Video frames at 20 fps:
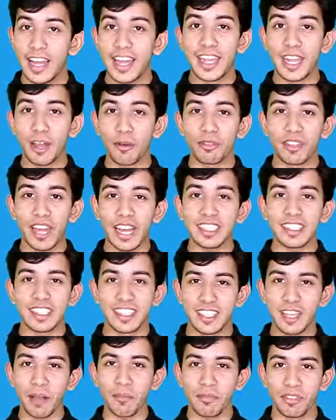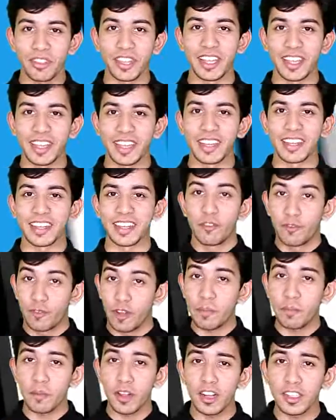Now that's something.
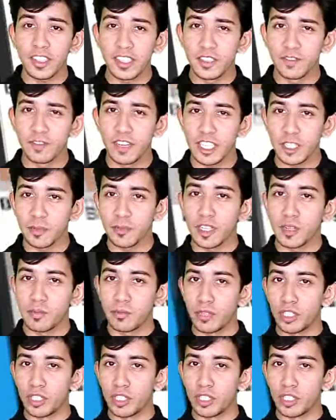Flipkart's investment in